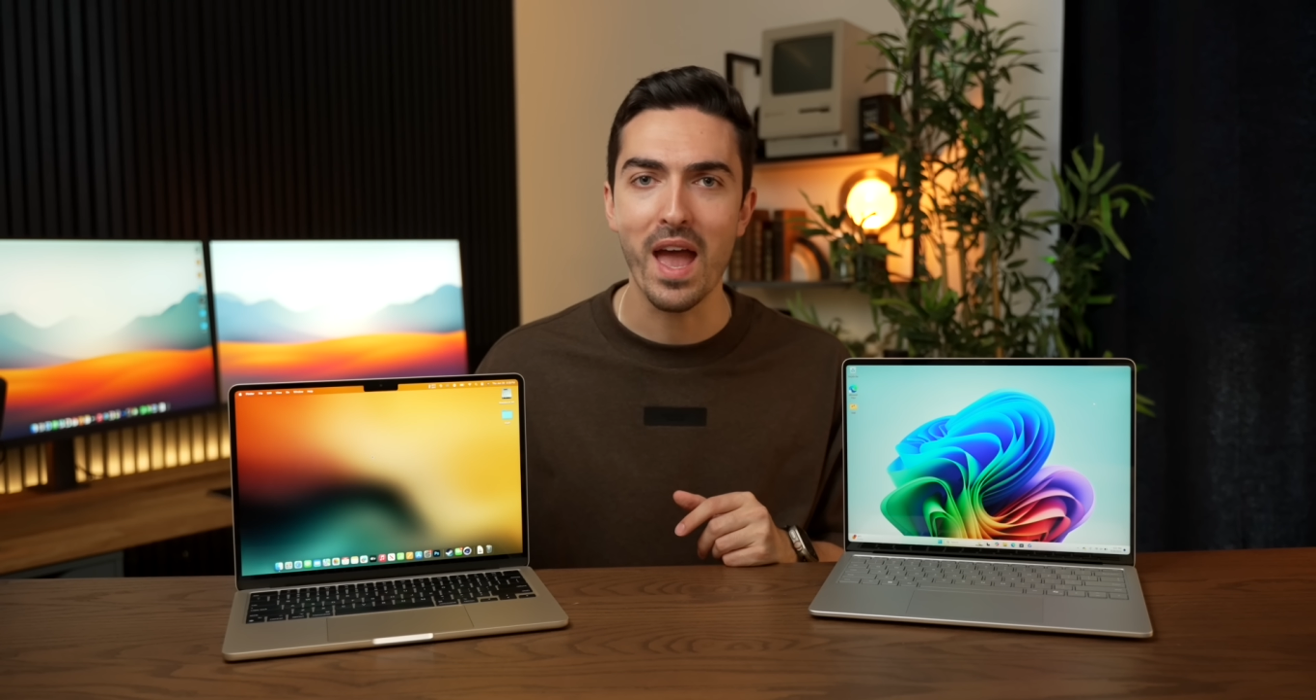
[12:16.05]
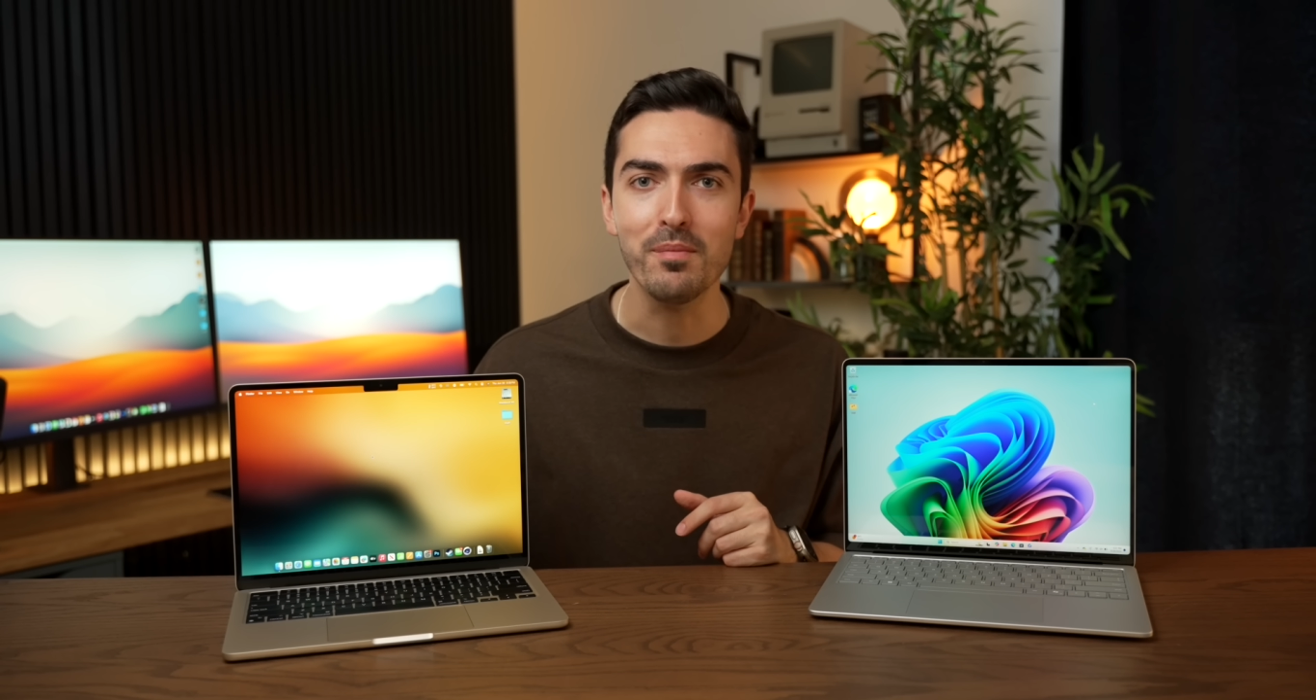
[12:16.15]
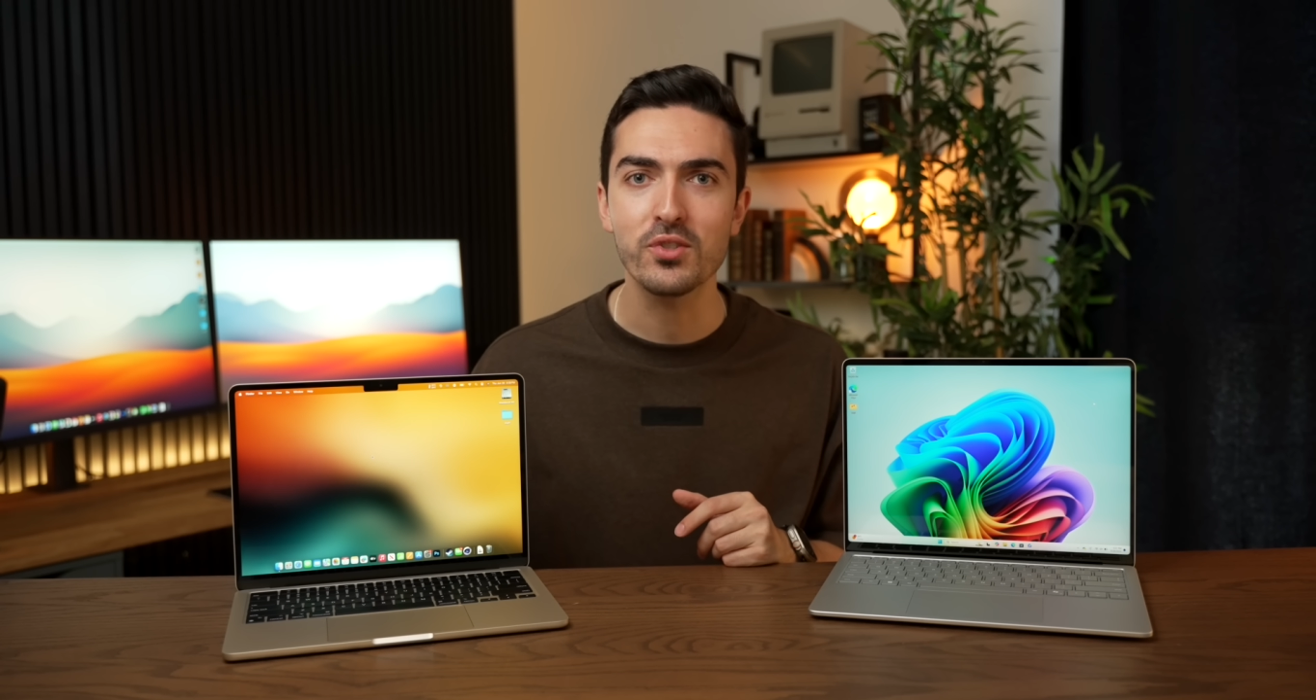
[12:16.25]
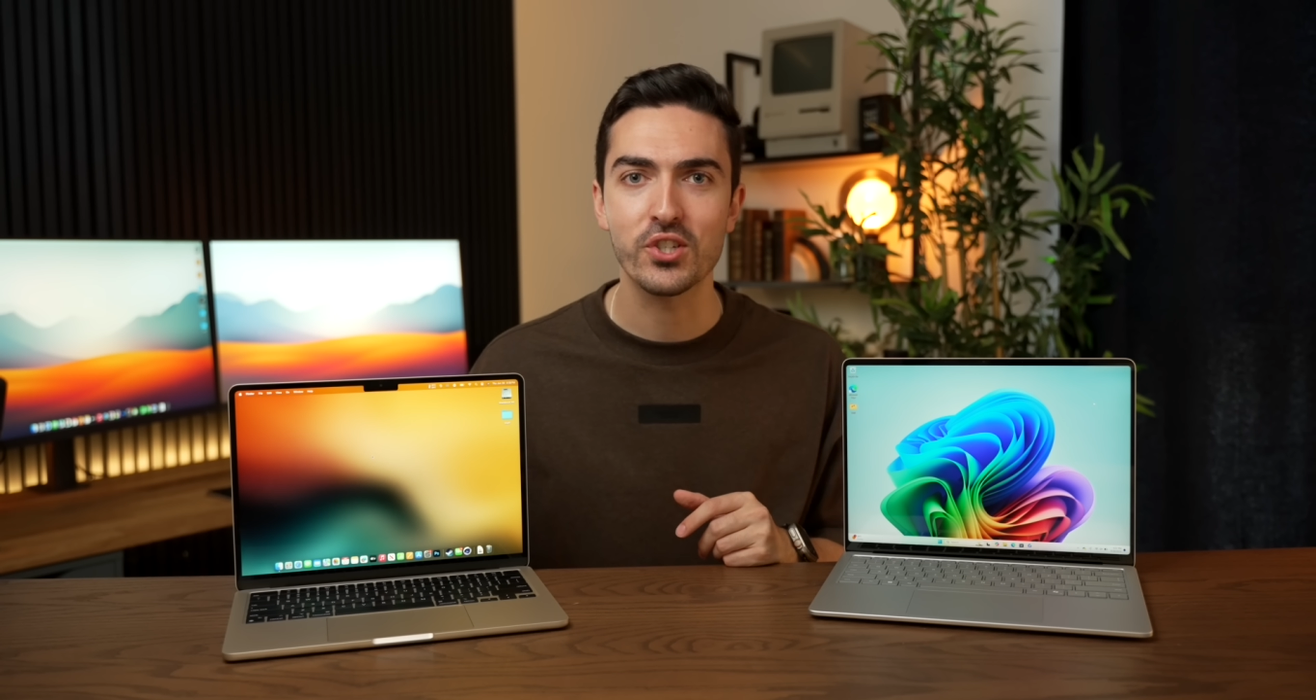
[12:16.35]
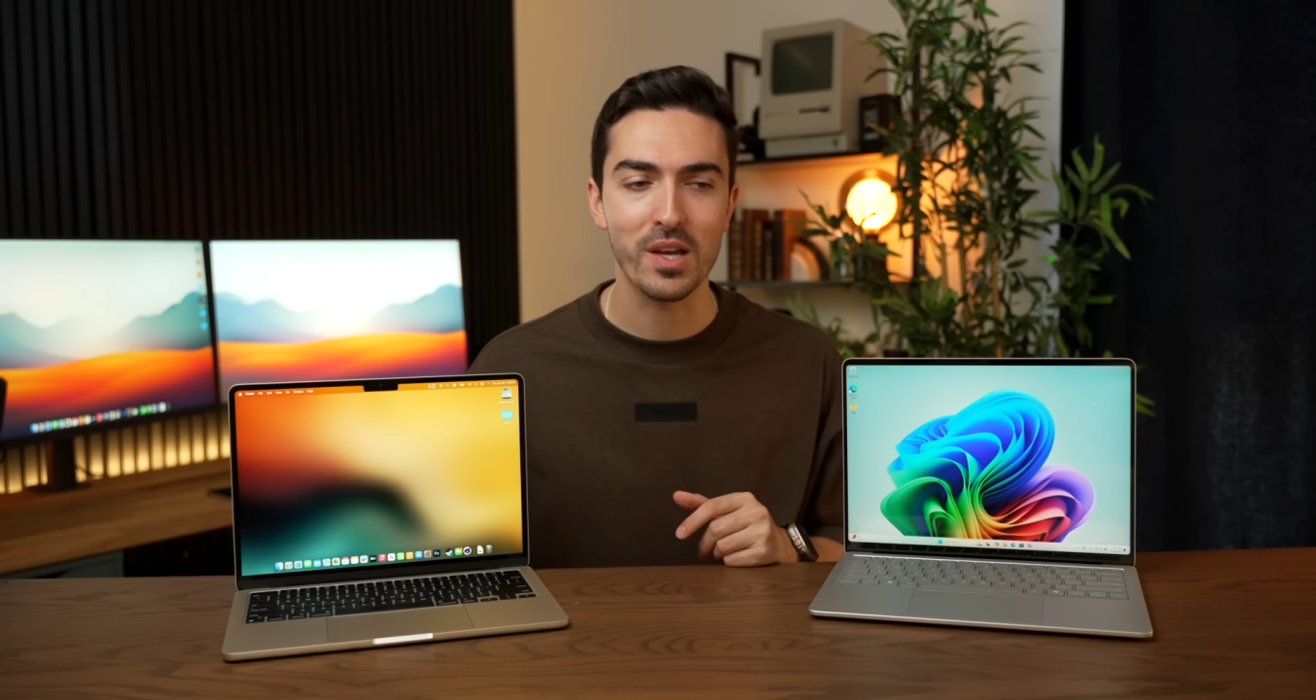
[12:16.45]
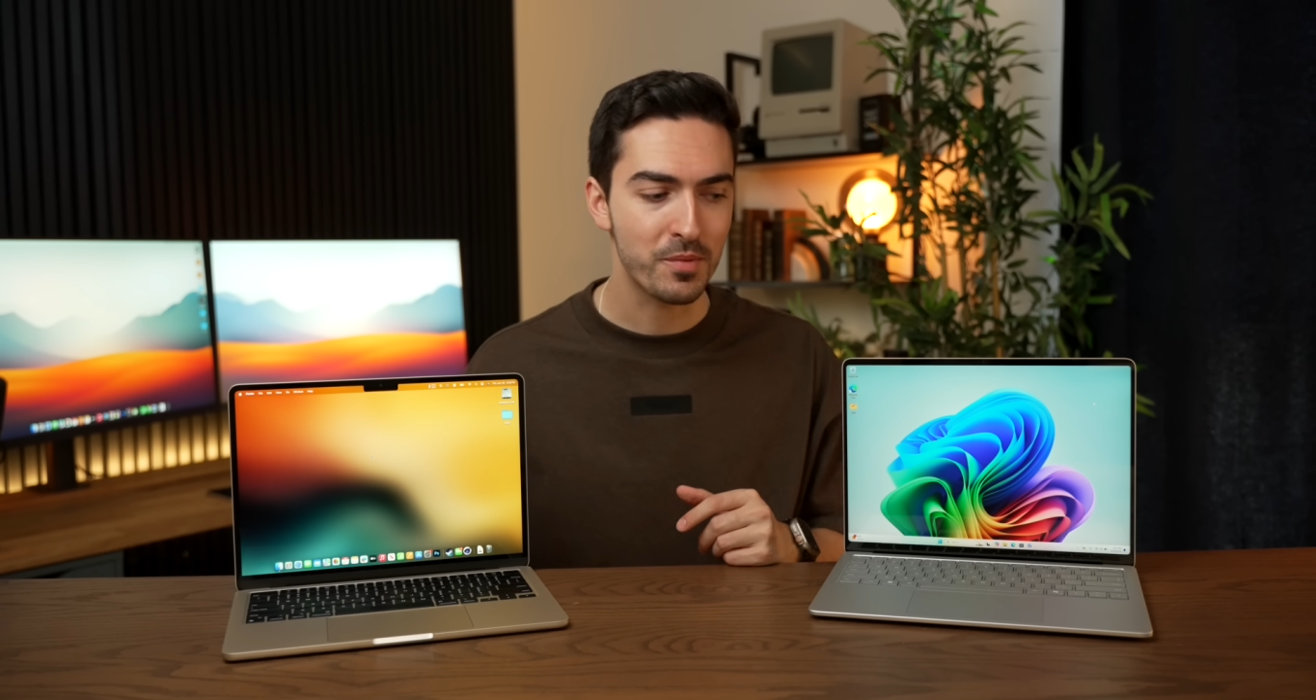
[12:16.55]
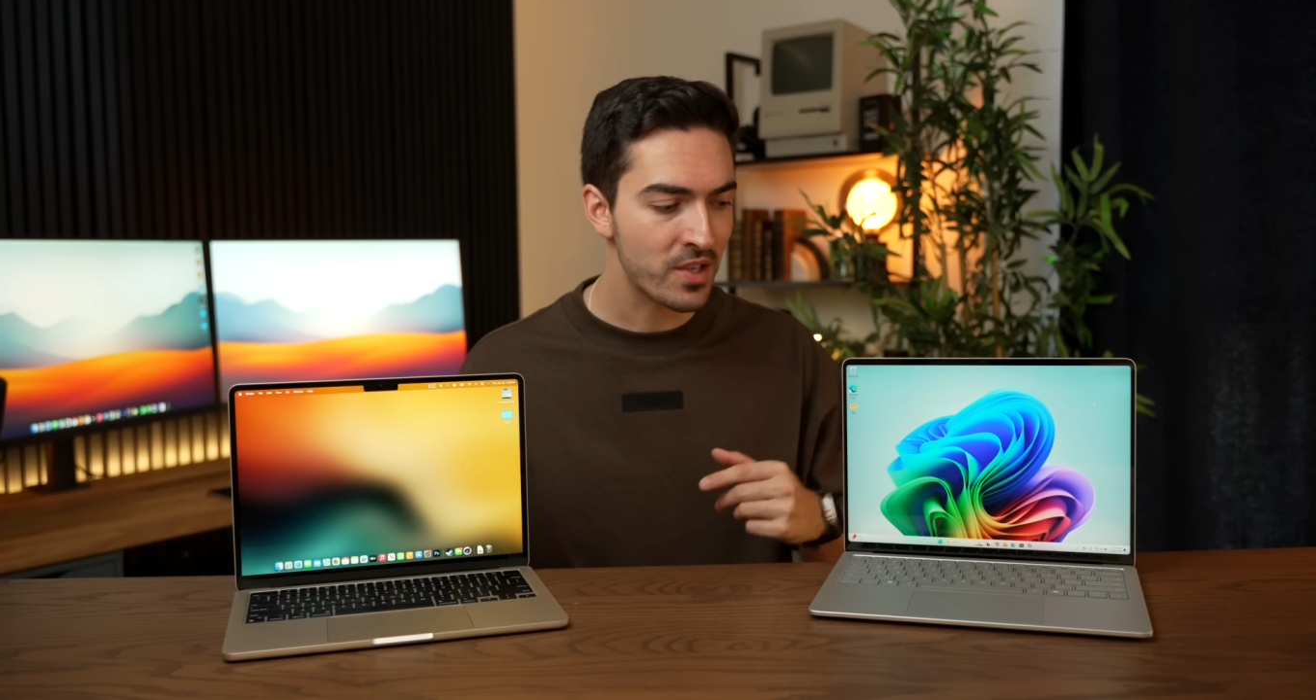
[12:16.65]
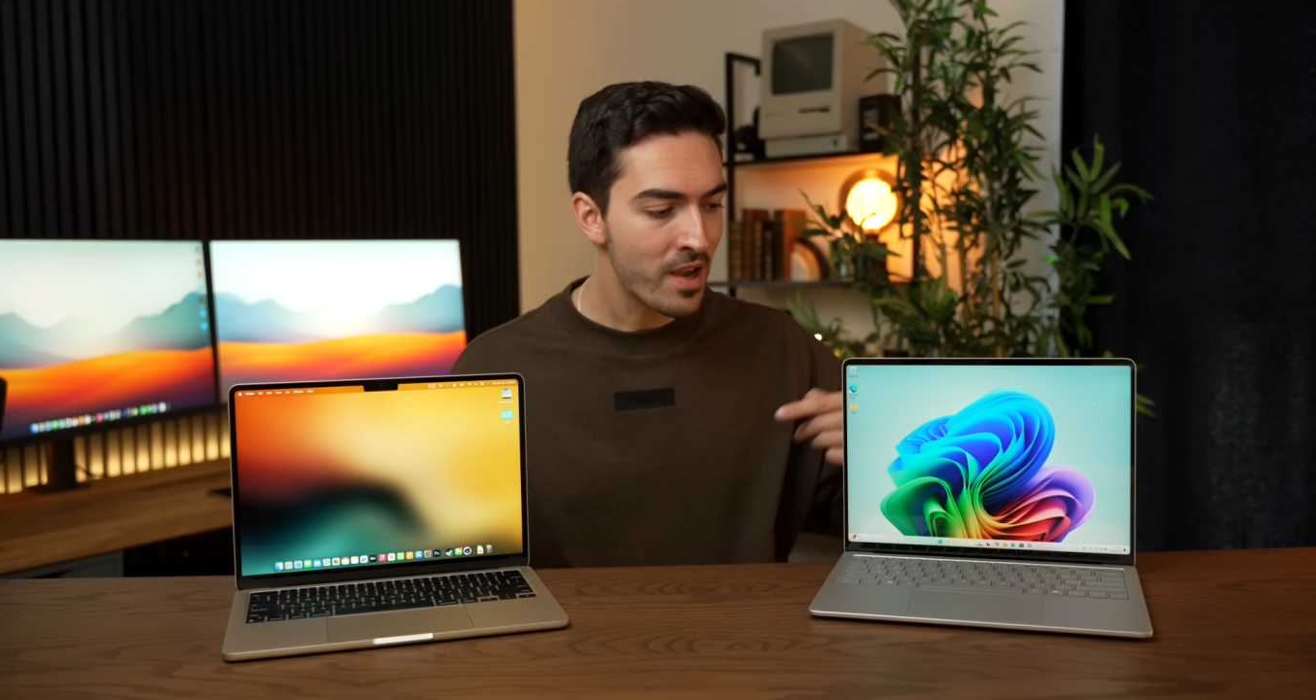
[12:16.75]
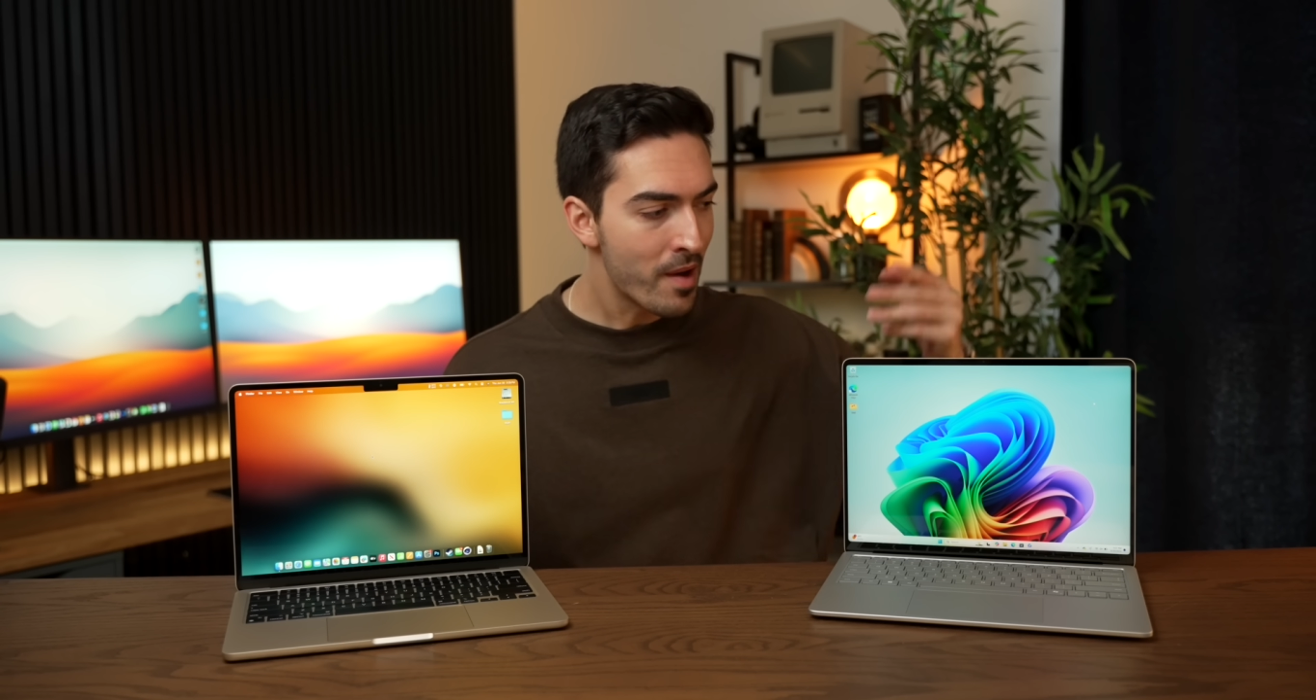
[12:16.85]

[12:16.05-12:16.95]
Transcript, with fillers: M chips,